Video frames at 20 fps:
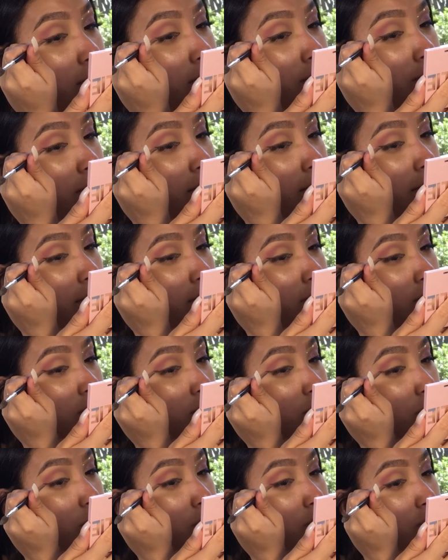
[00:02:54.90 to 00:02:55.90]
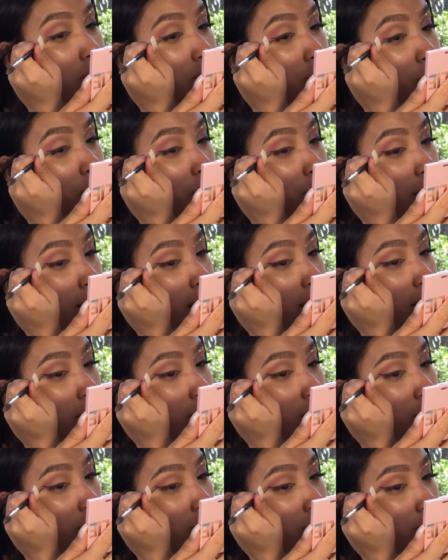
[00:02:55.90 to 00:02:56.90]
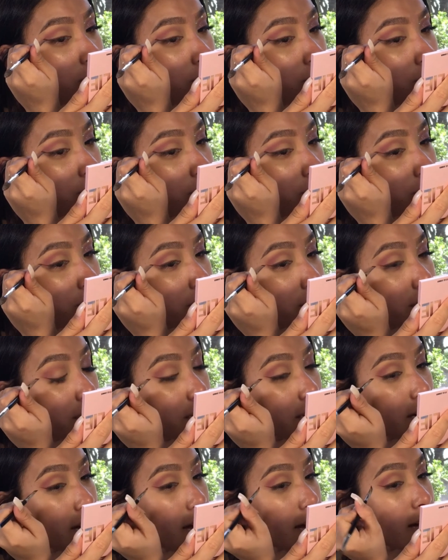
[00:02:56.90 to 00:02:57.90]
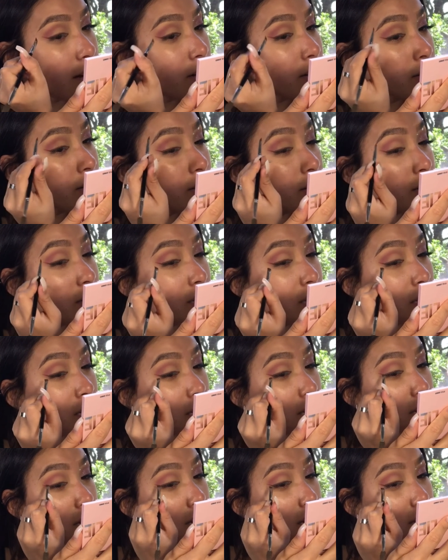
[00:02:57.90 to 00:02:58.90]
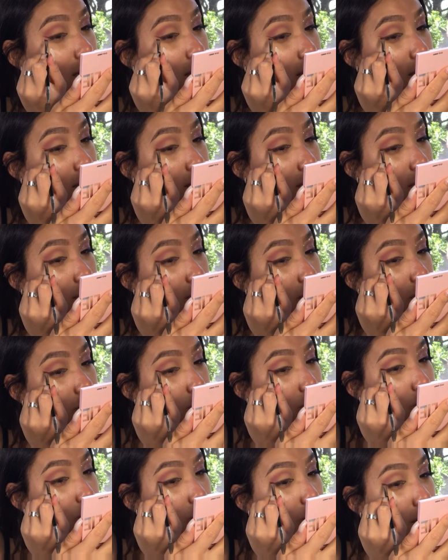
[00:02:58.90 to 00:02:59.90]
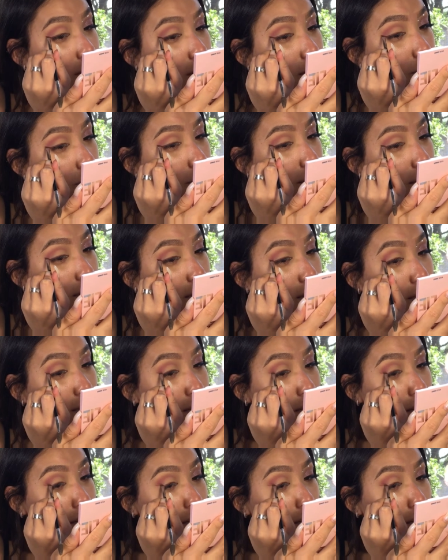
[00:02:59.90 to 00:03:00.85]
of like towards your brow, flick it out, and then drag it back in.